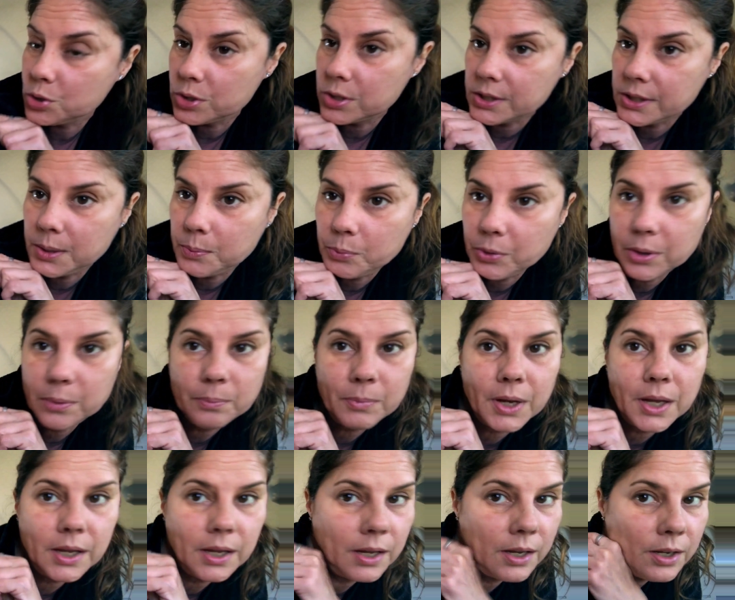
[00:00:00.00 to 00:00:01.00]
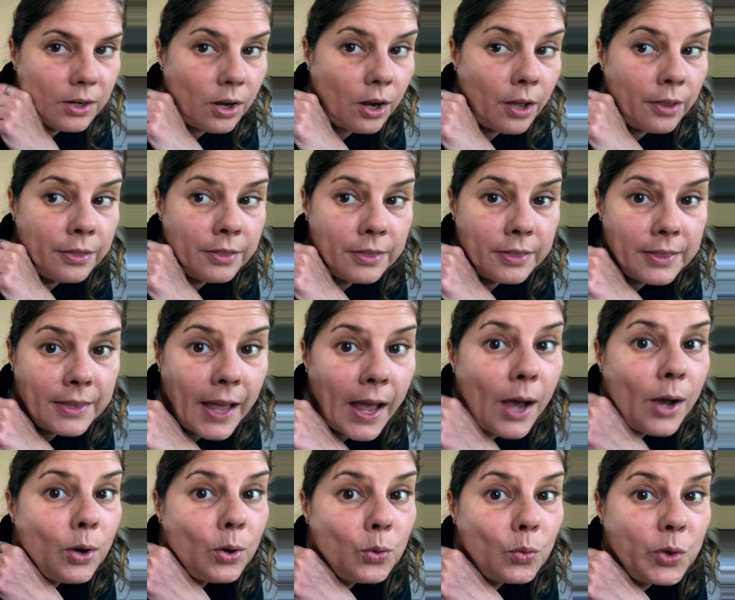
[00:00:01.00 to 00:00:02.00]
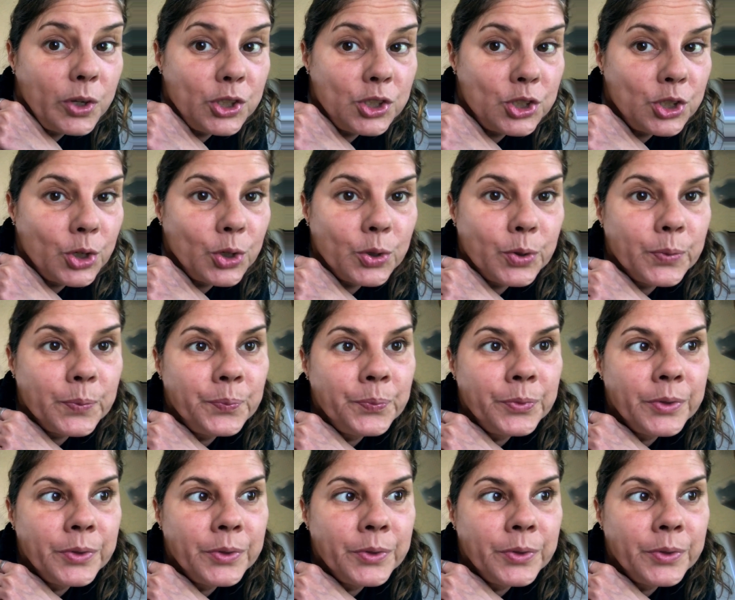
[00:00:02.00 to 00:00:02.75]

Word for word: to sleep with my head on that window,